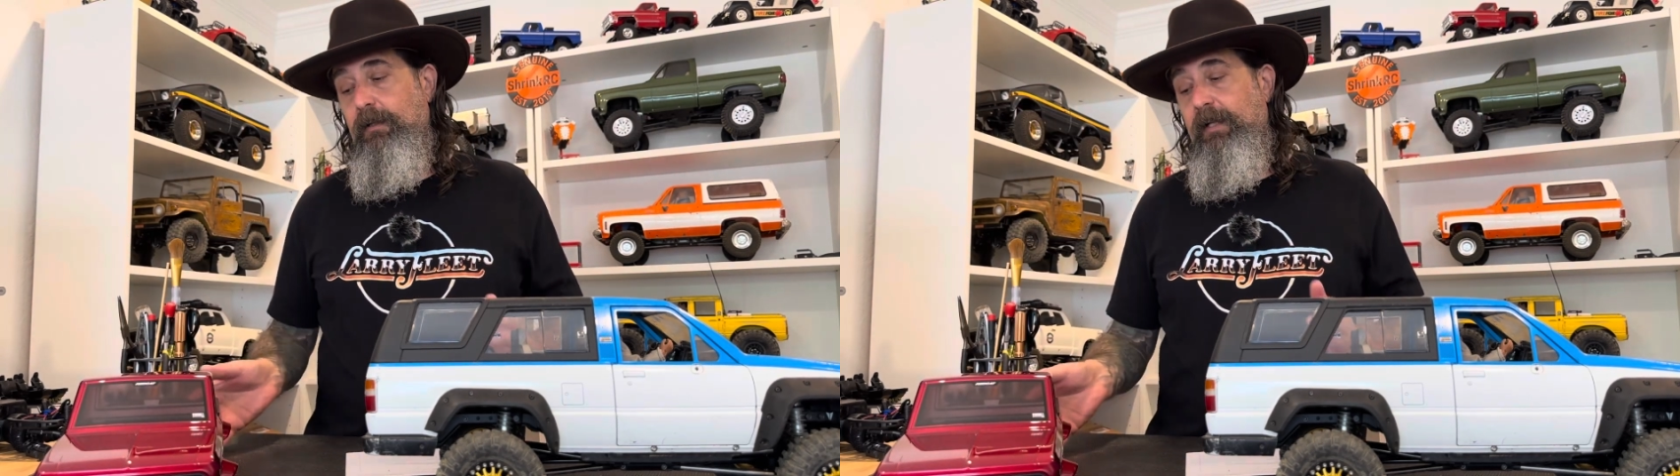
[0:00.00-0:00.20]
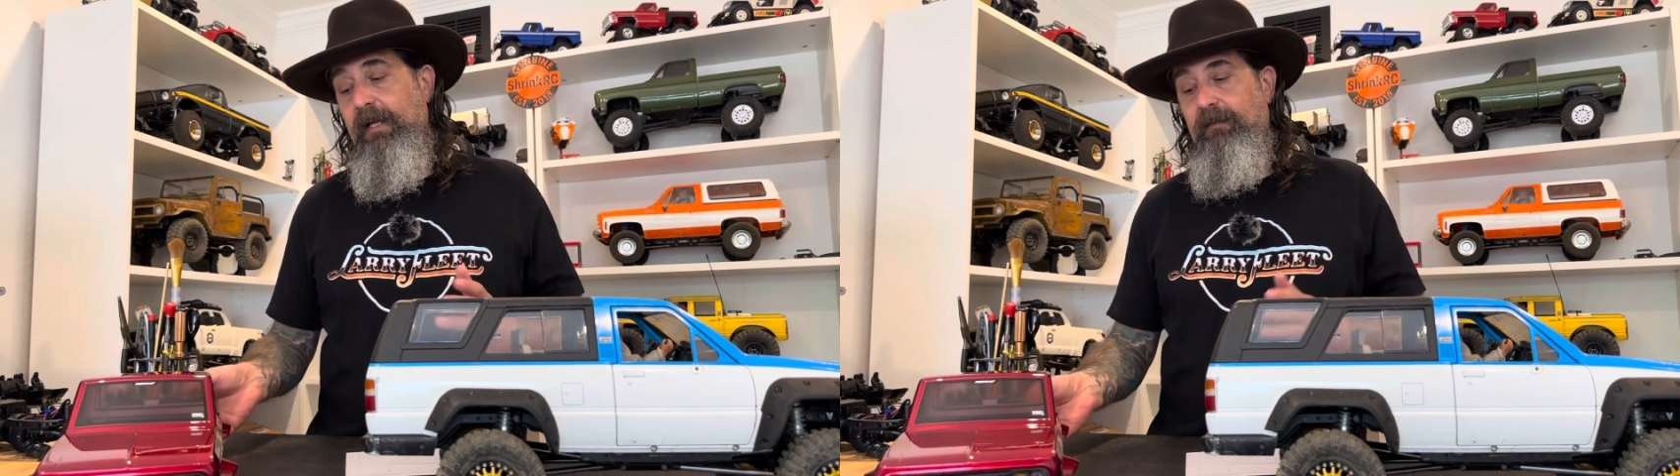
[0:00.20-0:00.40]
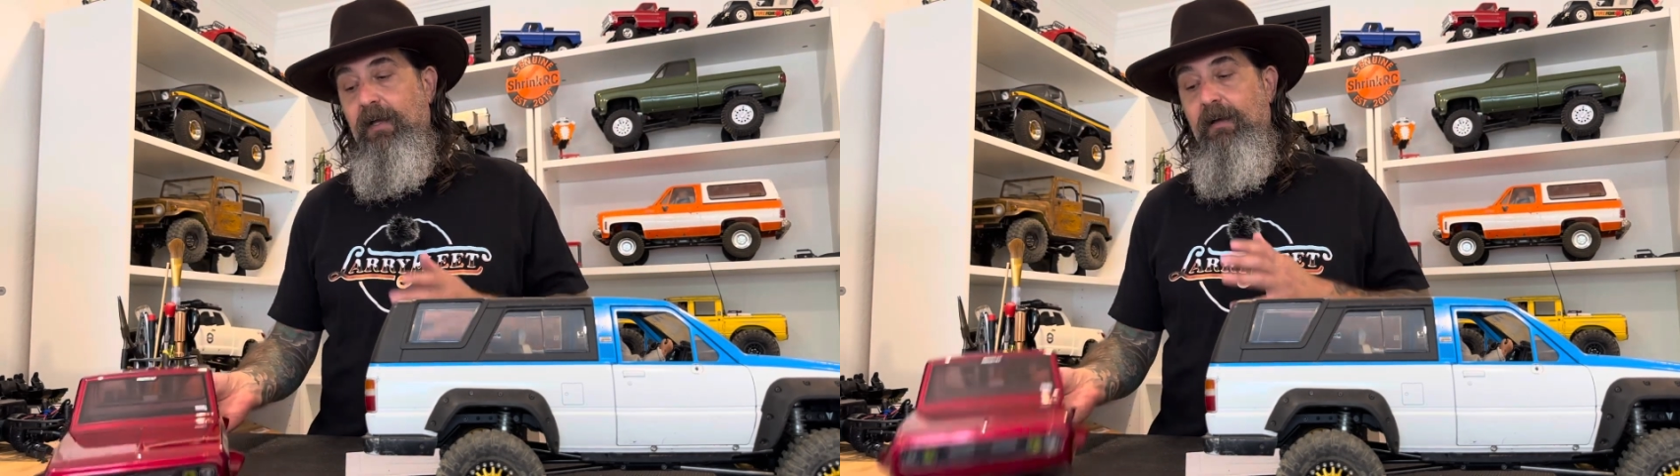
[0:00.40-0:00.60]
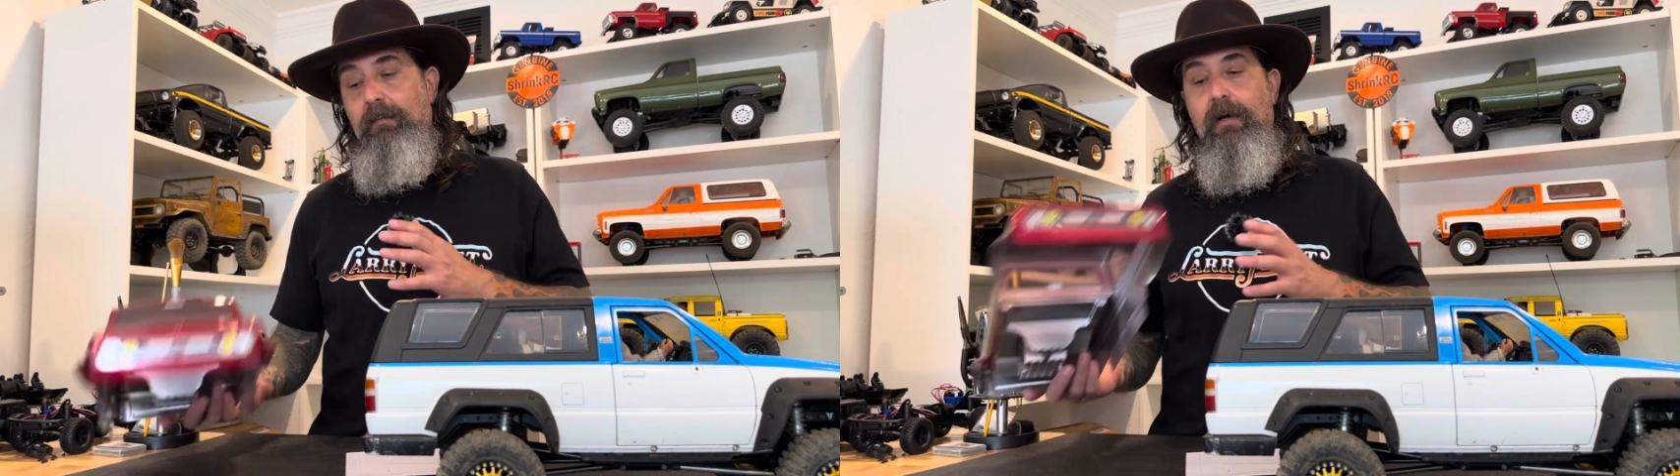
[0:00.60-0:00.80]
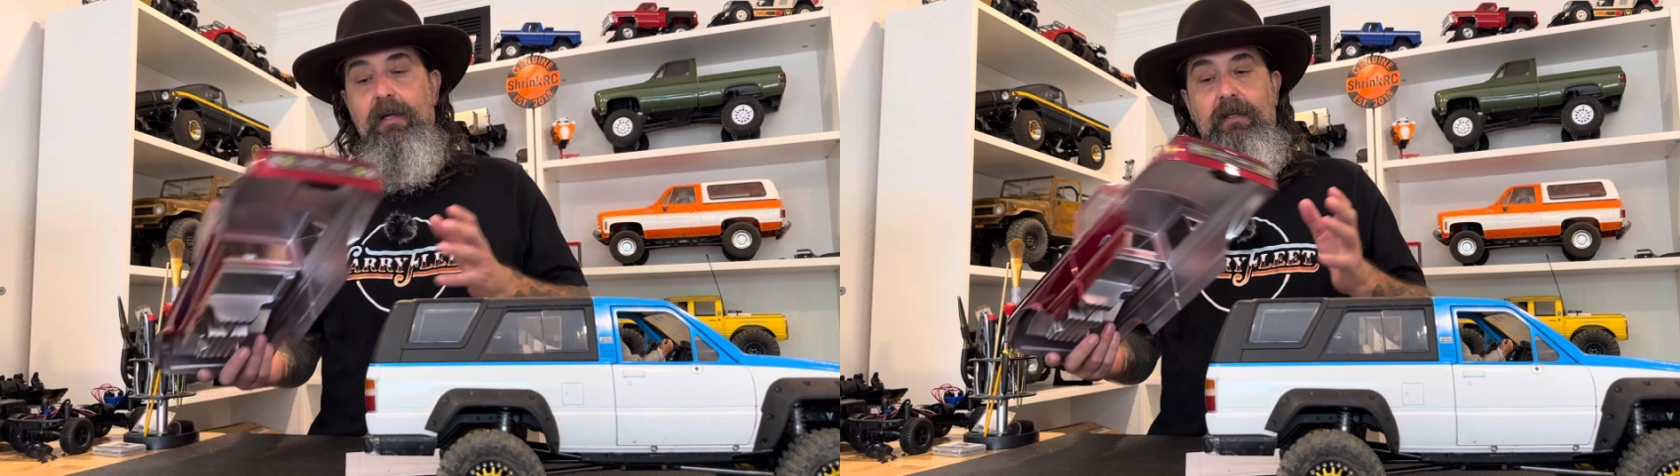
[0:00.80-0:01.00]
Lexan
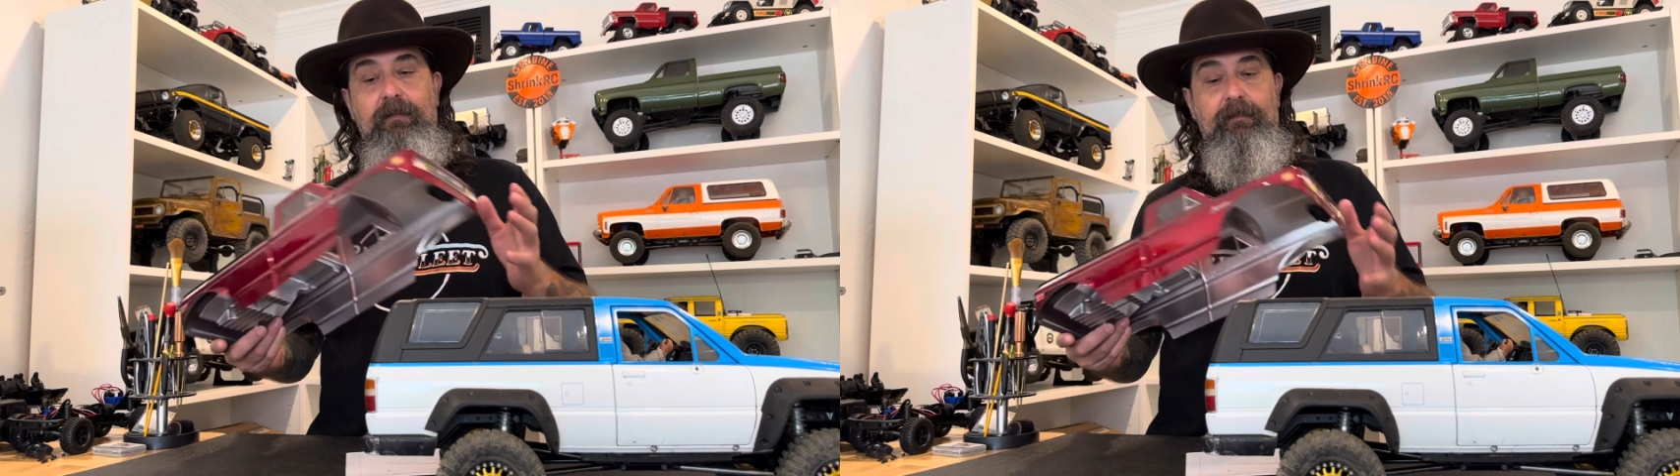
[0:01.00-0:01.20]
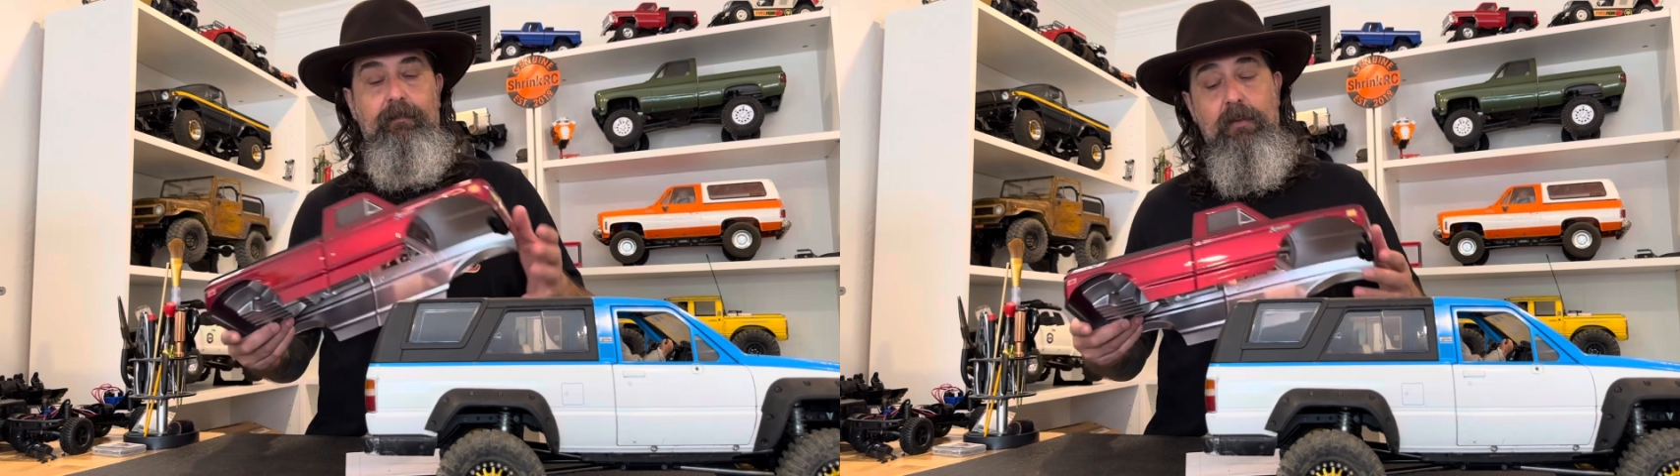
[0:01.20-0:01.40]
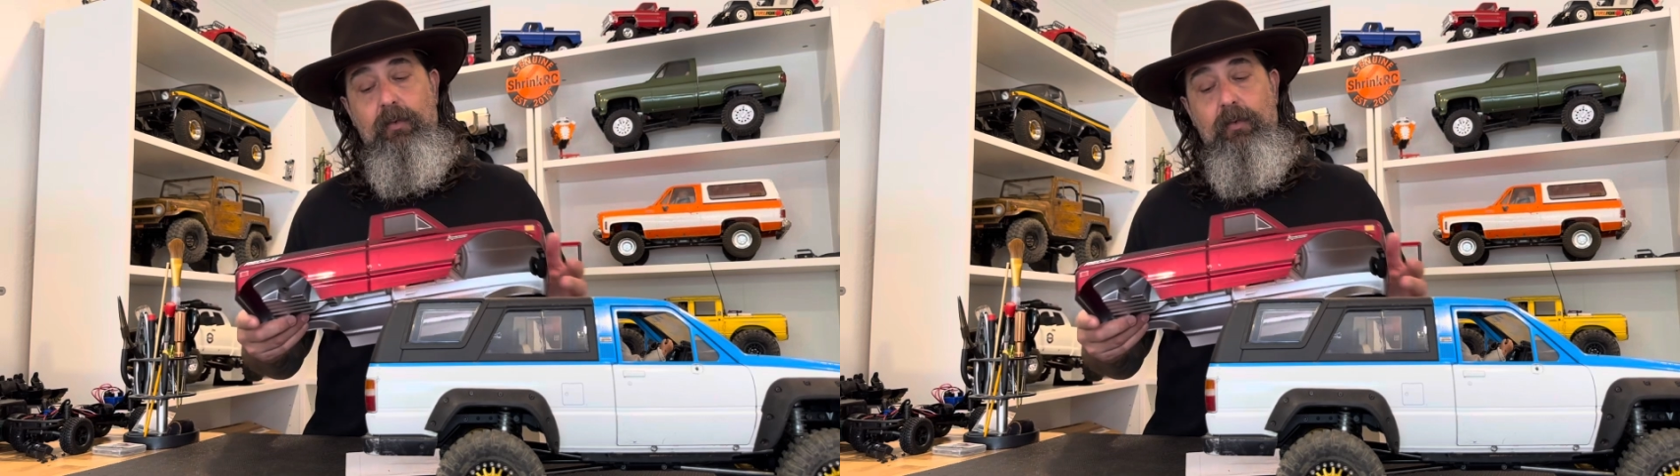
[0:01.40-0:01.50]
bodies,